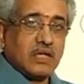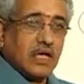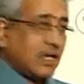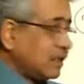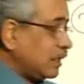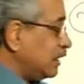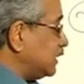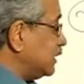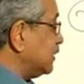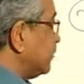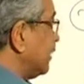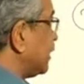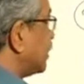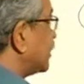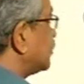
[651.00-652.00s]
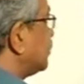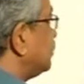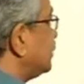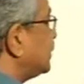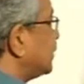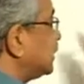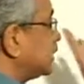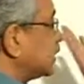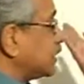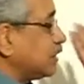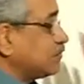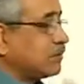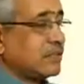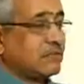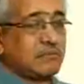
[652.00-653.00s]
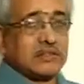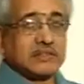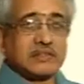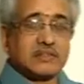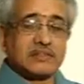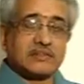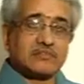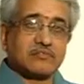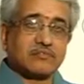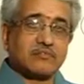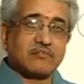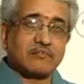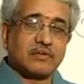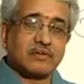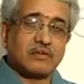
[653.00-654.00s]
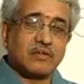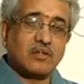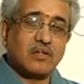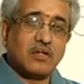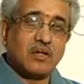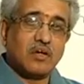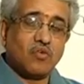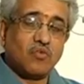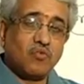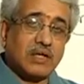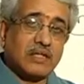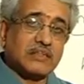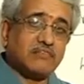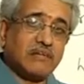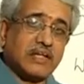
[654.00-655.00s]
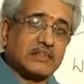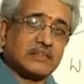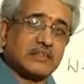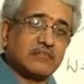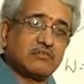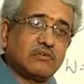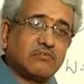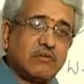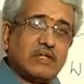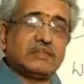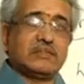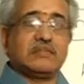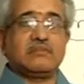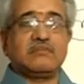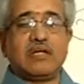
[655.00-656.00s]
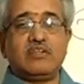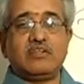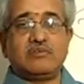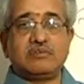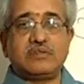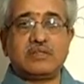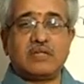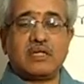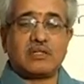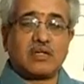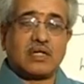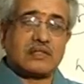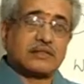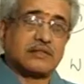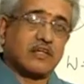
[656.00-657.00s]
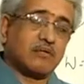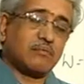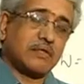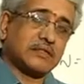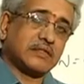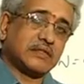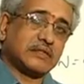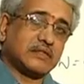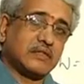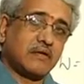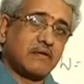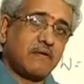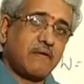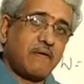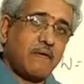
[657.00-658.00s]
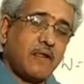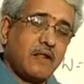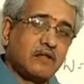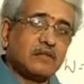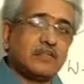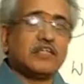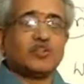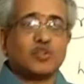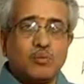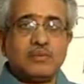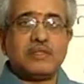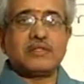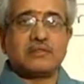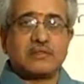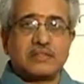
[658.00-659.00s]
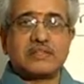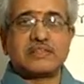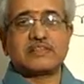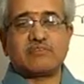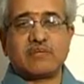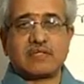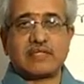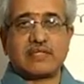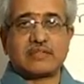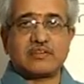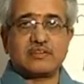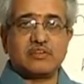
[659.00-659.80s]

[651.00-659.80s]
Accordingly, the weight also will be changing at different places. What is the factors that why is the value of G not constant at all places? There are so many reasons for that.